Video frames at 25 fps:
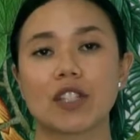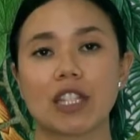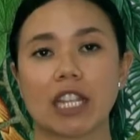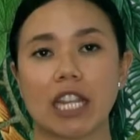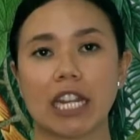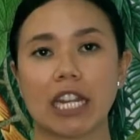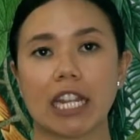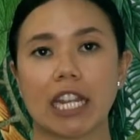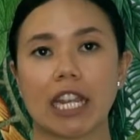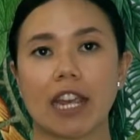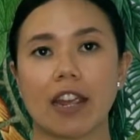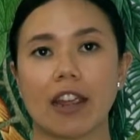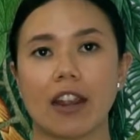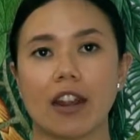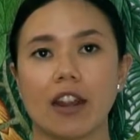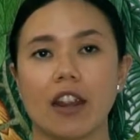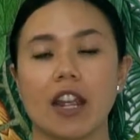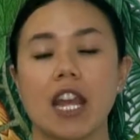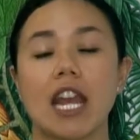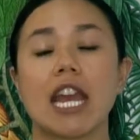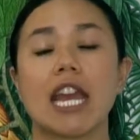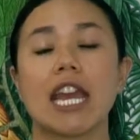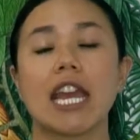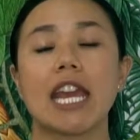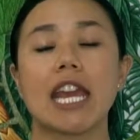skincare,
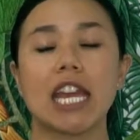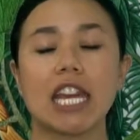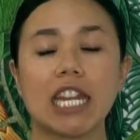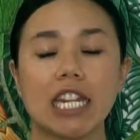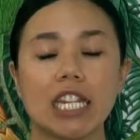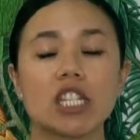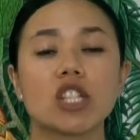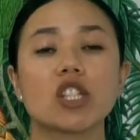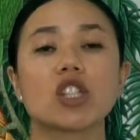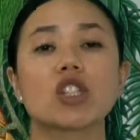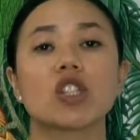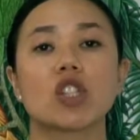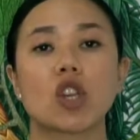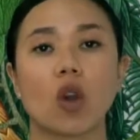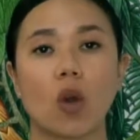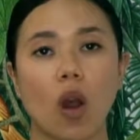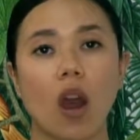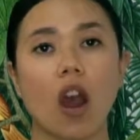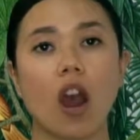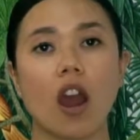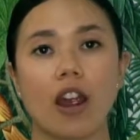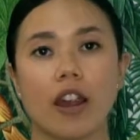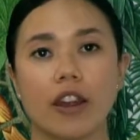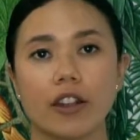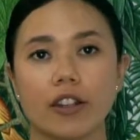it is so
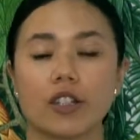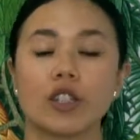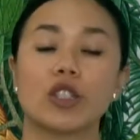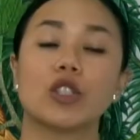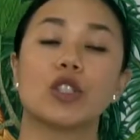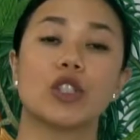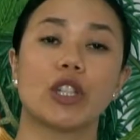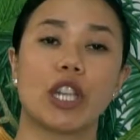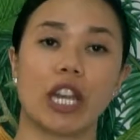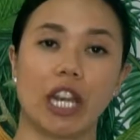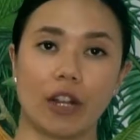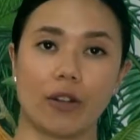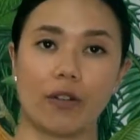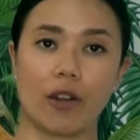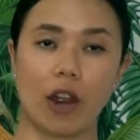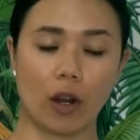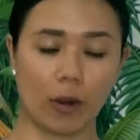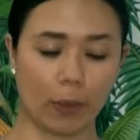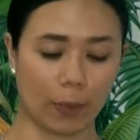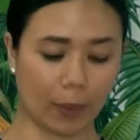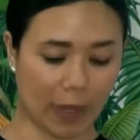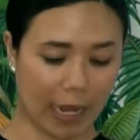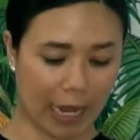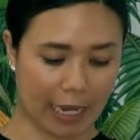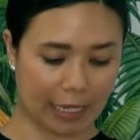hard to get
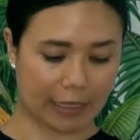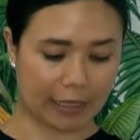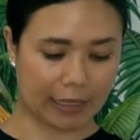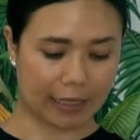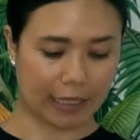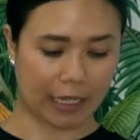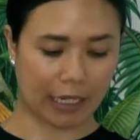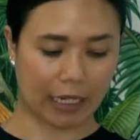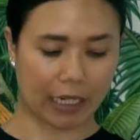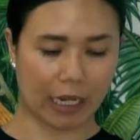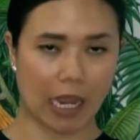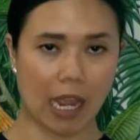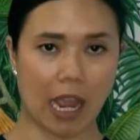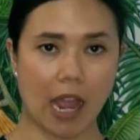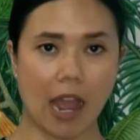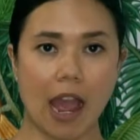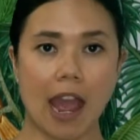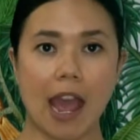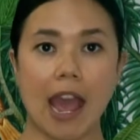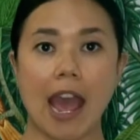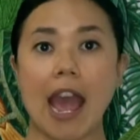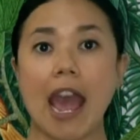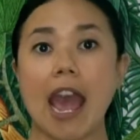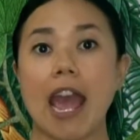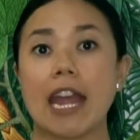around plastic.
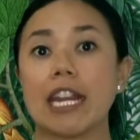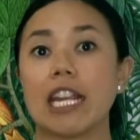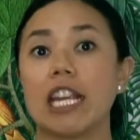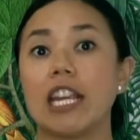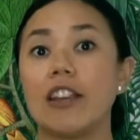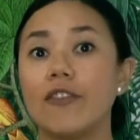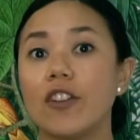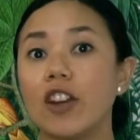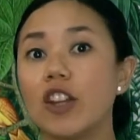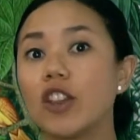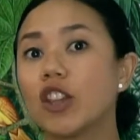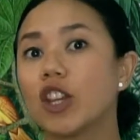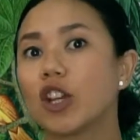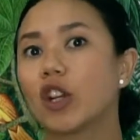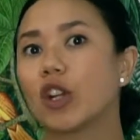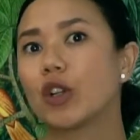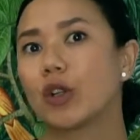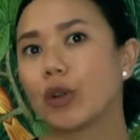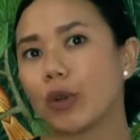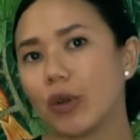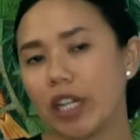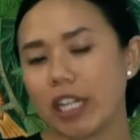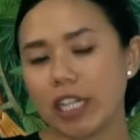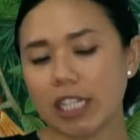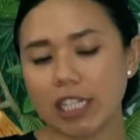And even the
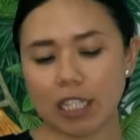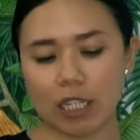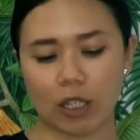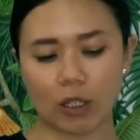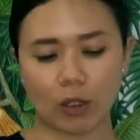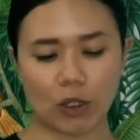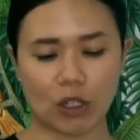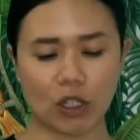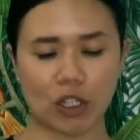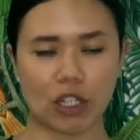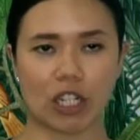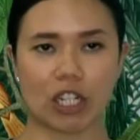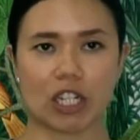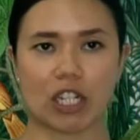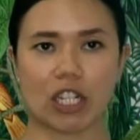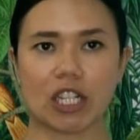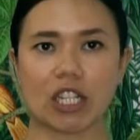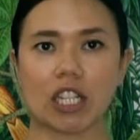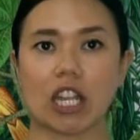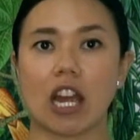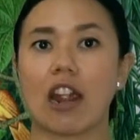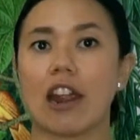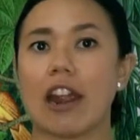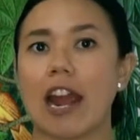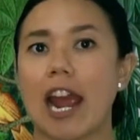green
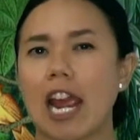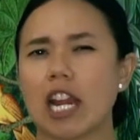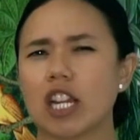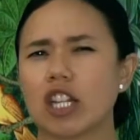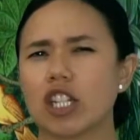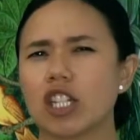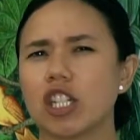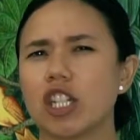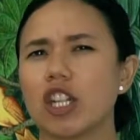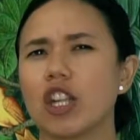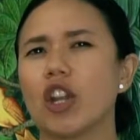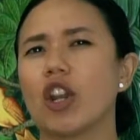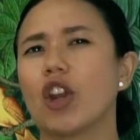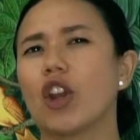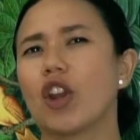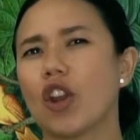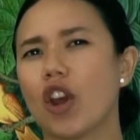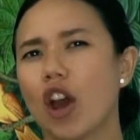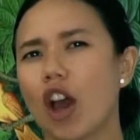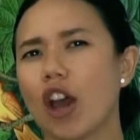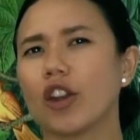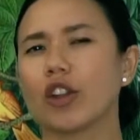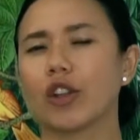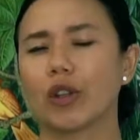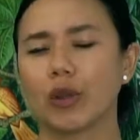solutions are actually
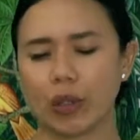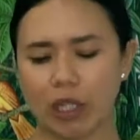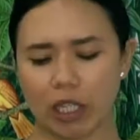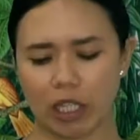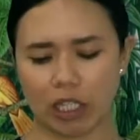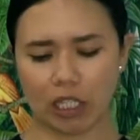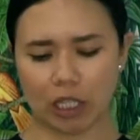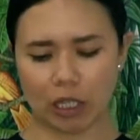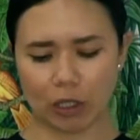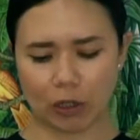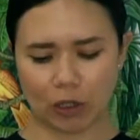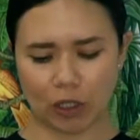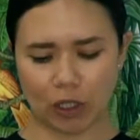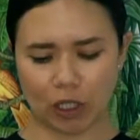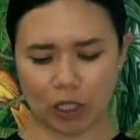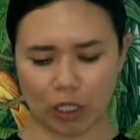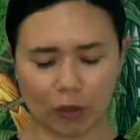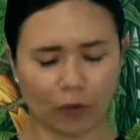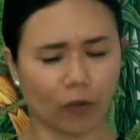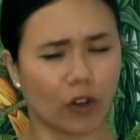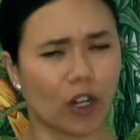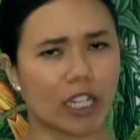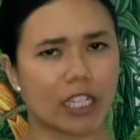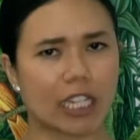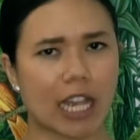not green solutions.
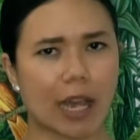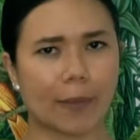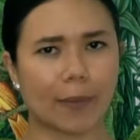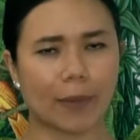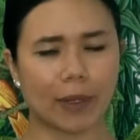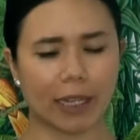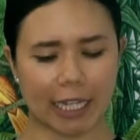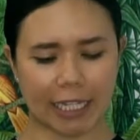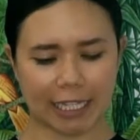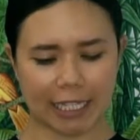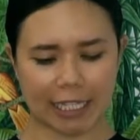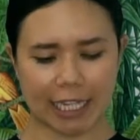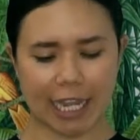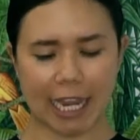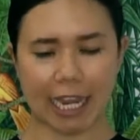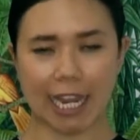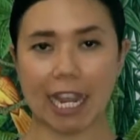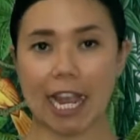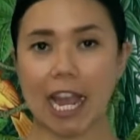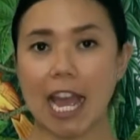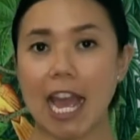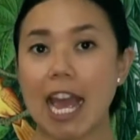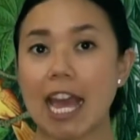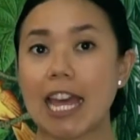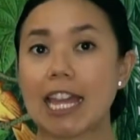For example, let's take
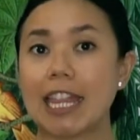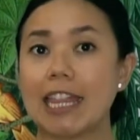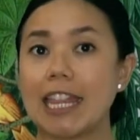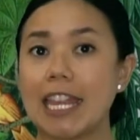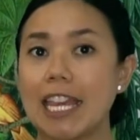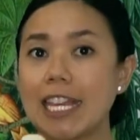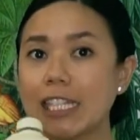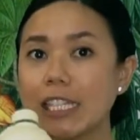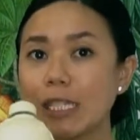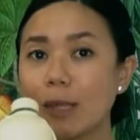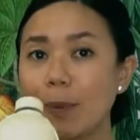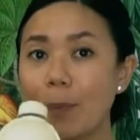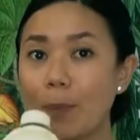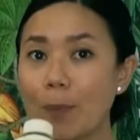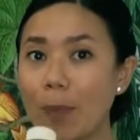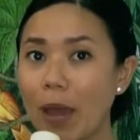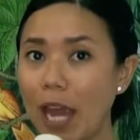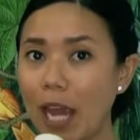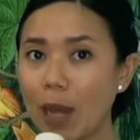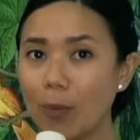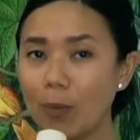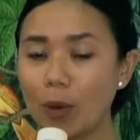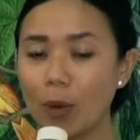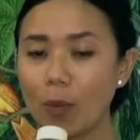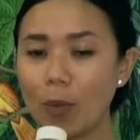this
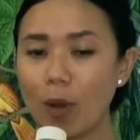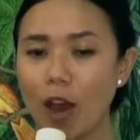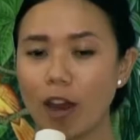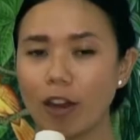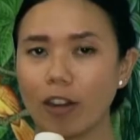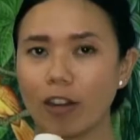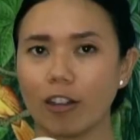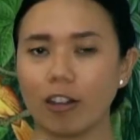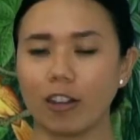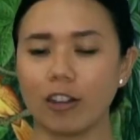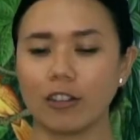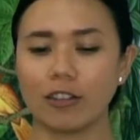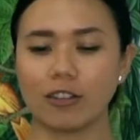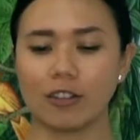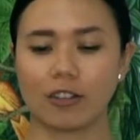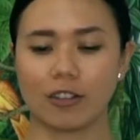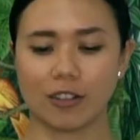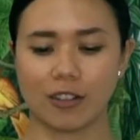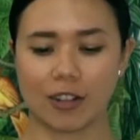paper bottle